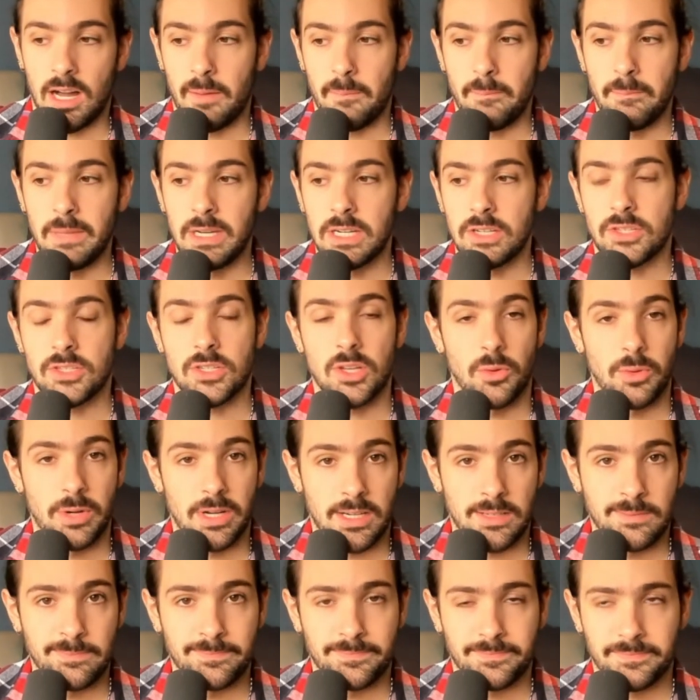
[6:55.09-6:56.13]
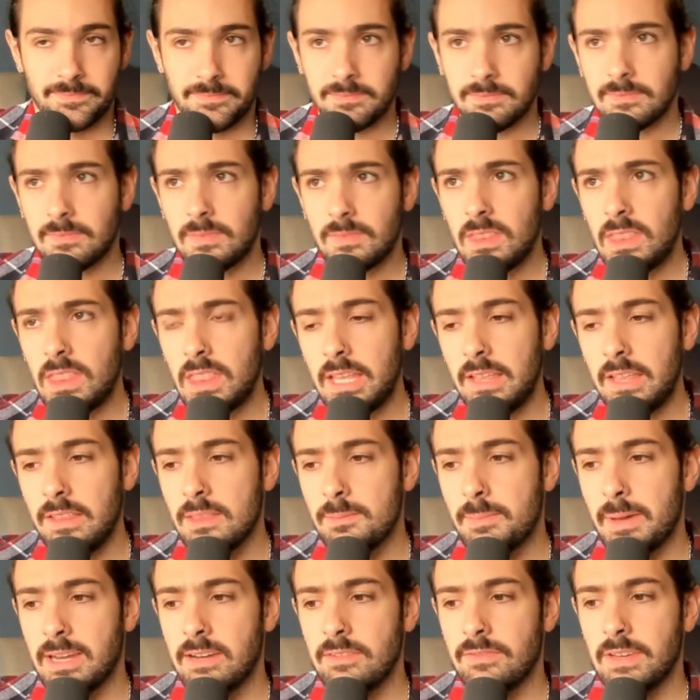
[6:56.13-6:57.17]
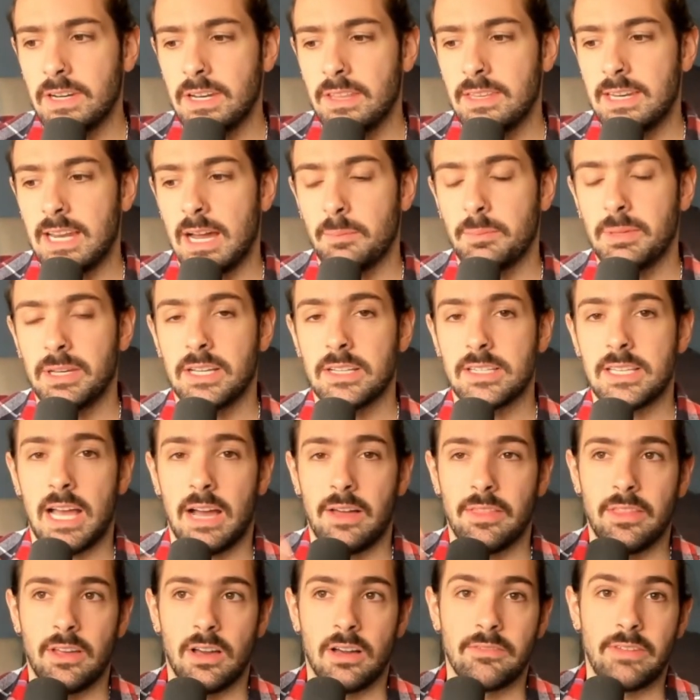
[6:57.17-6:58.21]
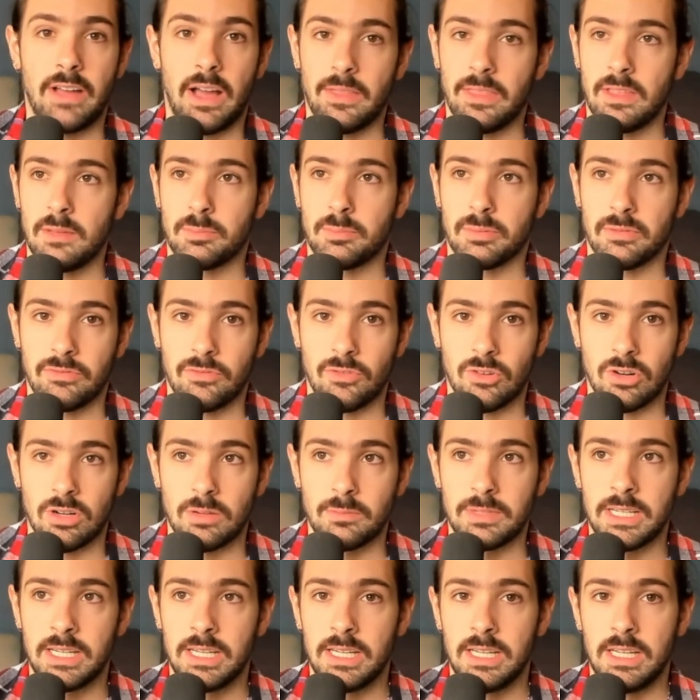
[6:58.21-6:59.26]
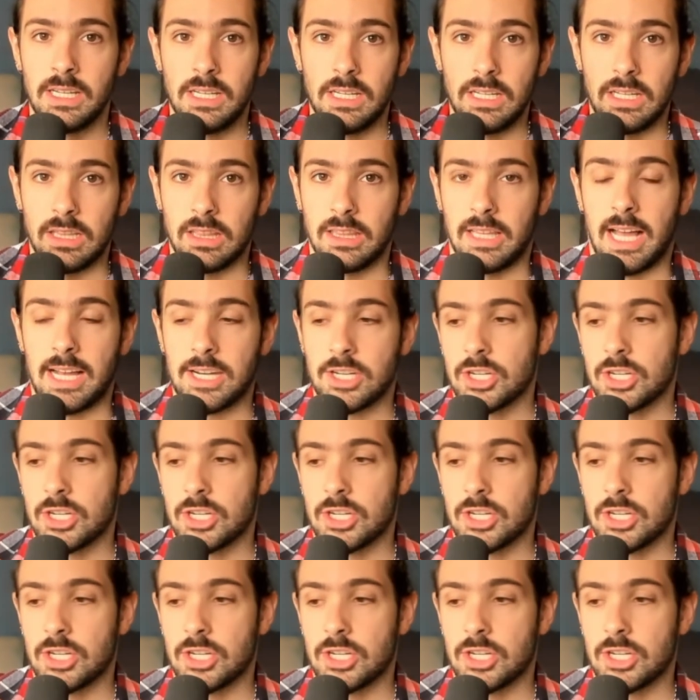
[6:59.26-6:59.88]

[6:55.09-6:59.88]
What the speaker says: Minnesota the benefit of the doubt because of how they performed last